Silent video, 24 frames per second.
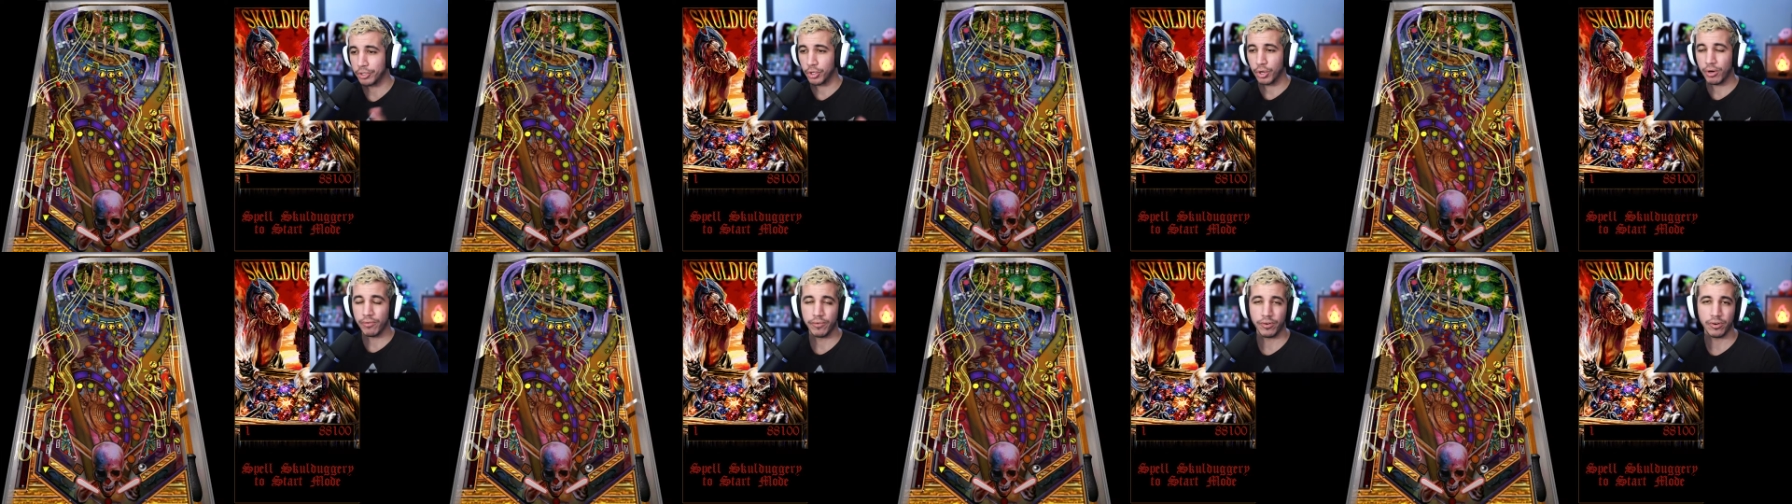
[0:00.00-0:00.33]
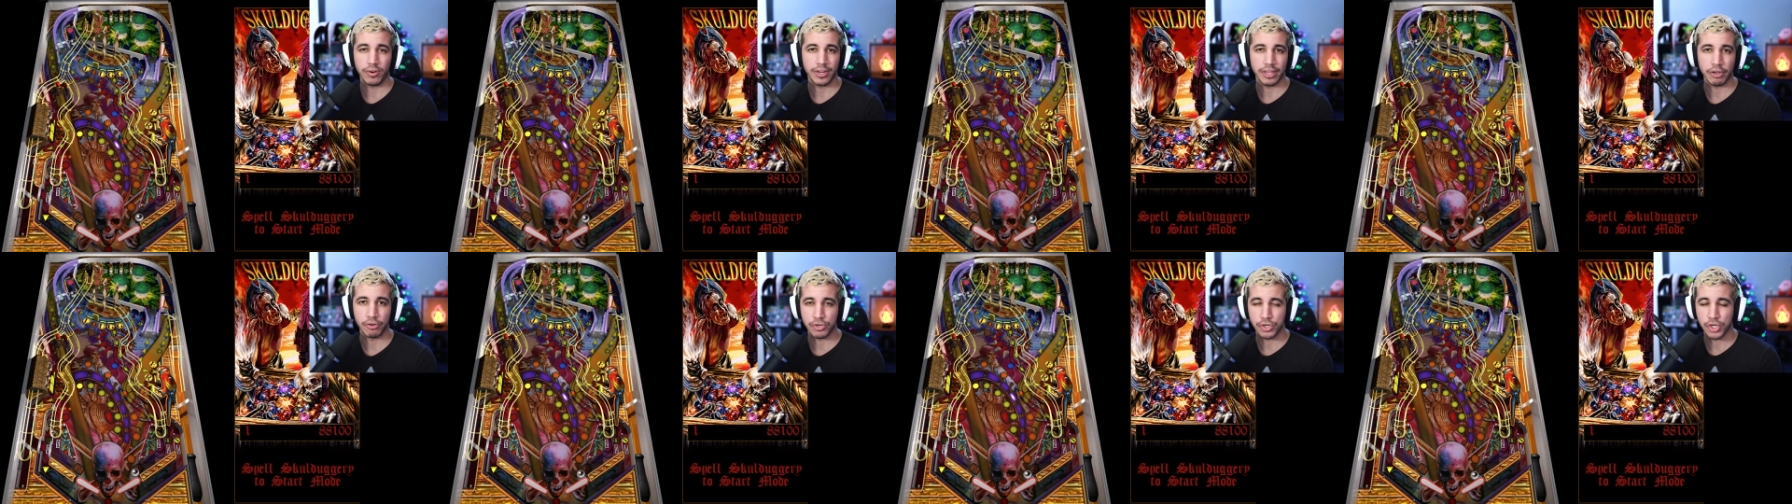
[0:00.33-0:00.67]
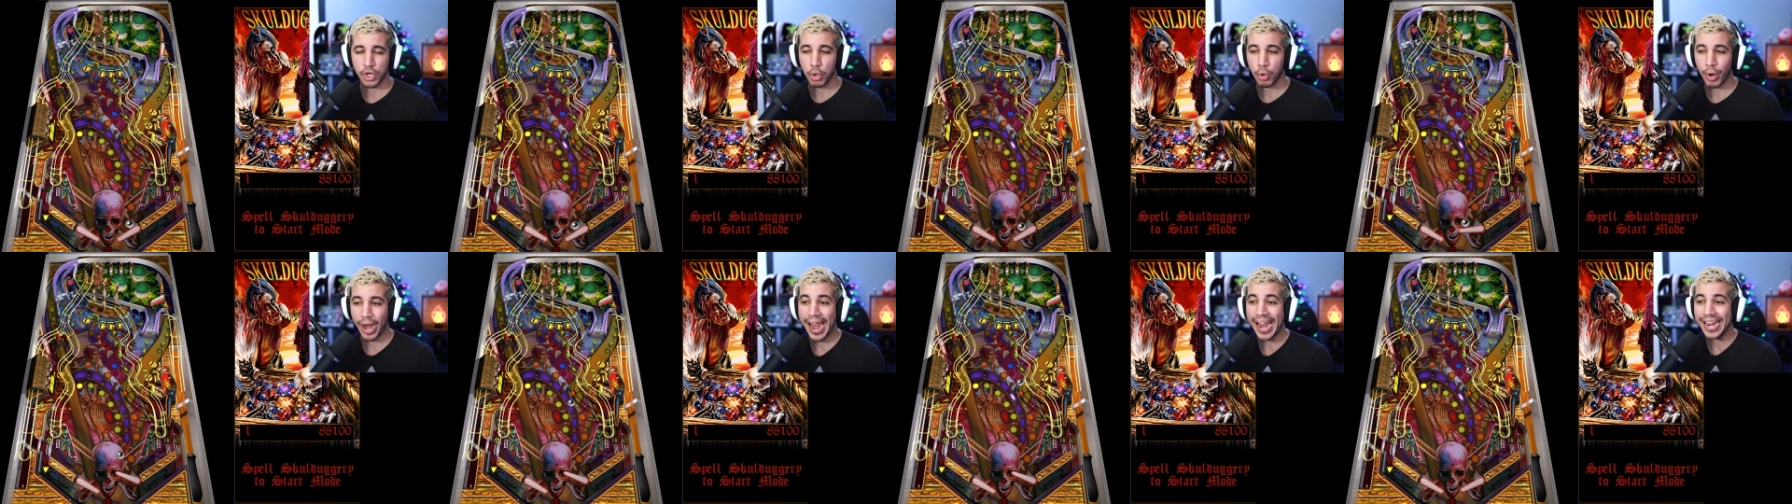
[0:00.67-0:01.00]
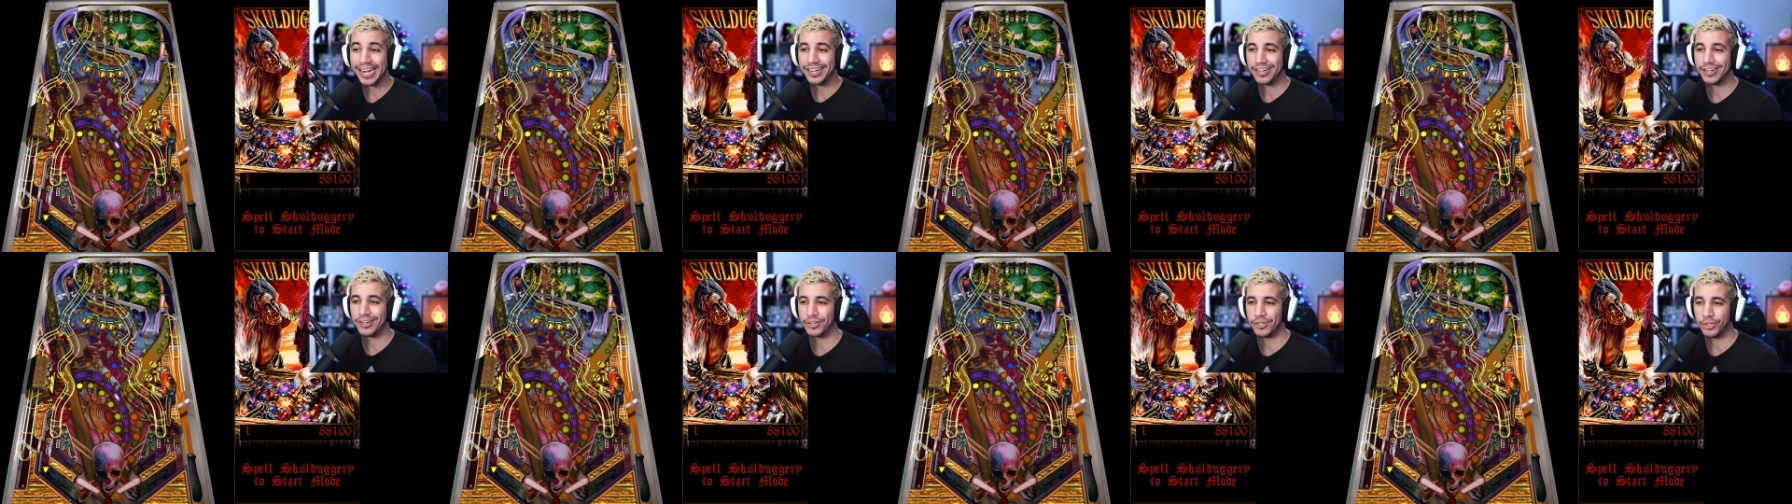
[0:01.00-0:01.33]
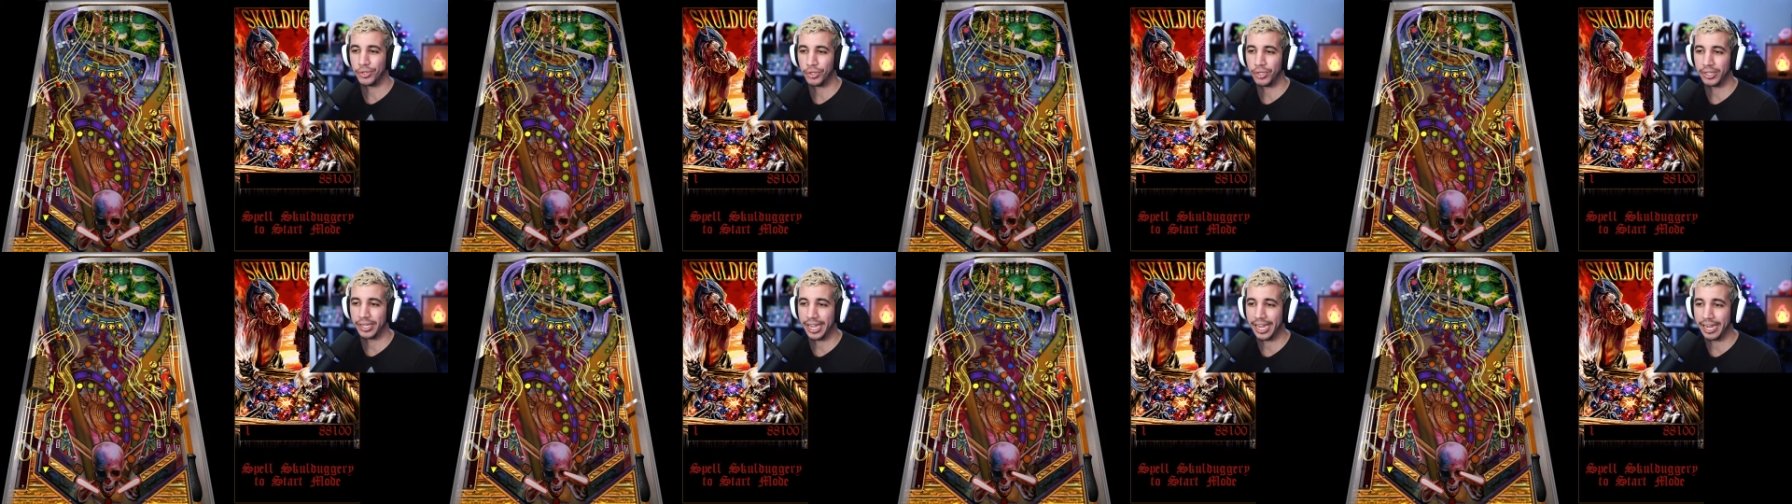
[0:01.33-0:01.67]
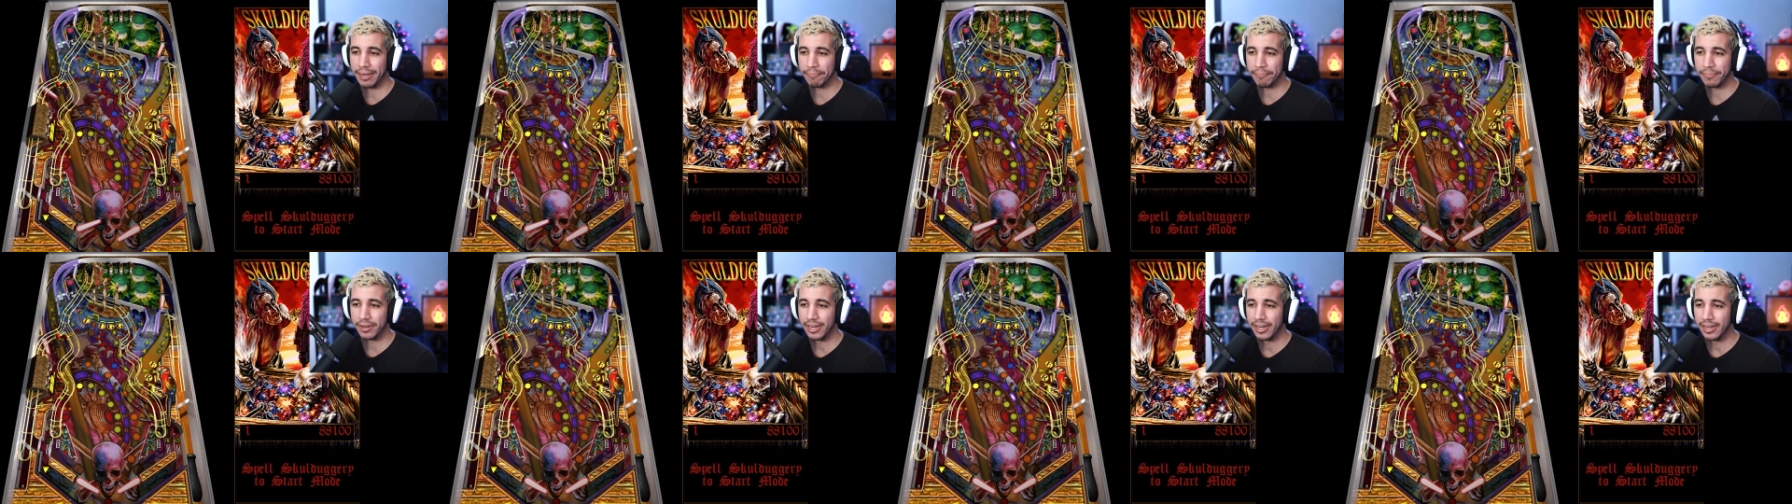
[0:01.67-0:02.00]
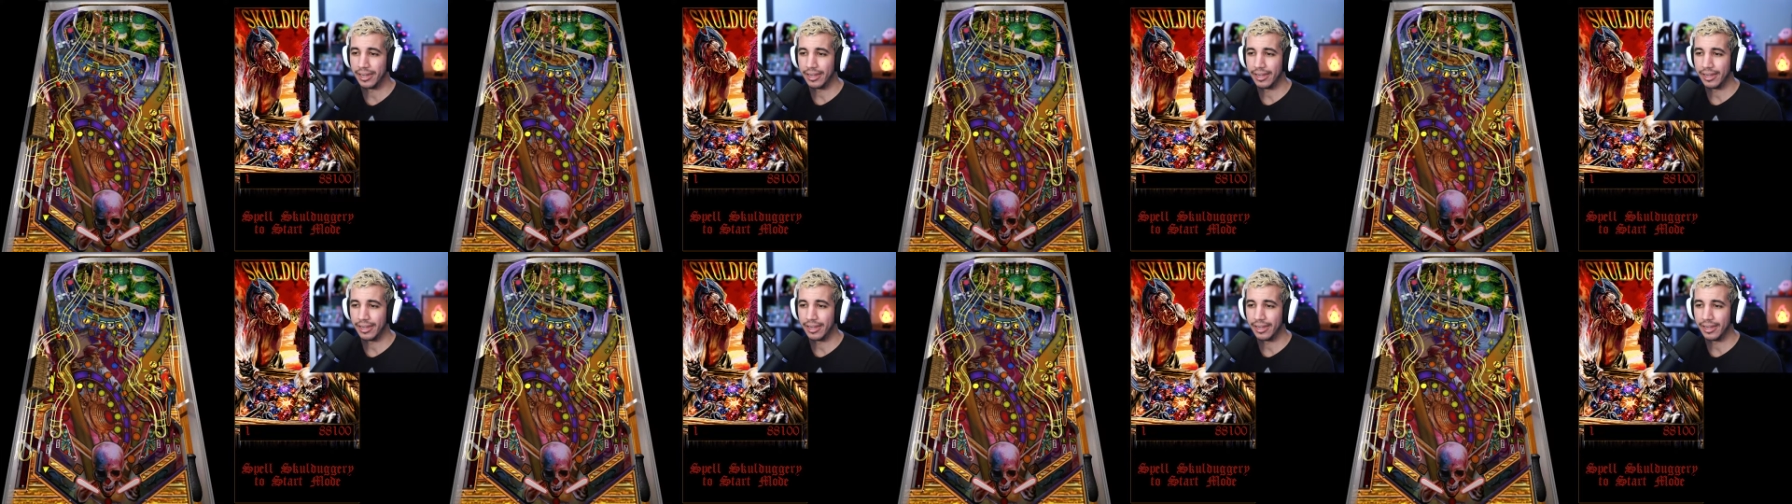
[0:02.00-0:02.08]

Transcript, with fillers: over. There's no end to the game.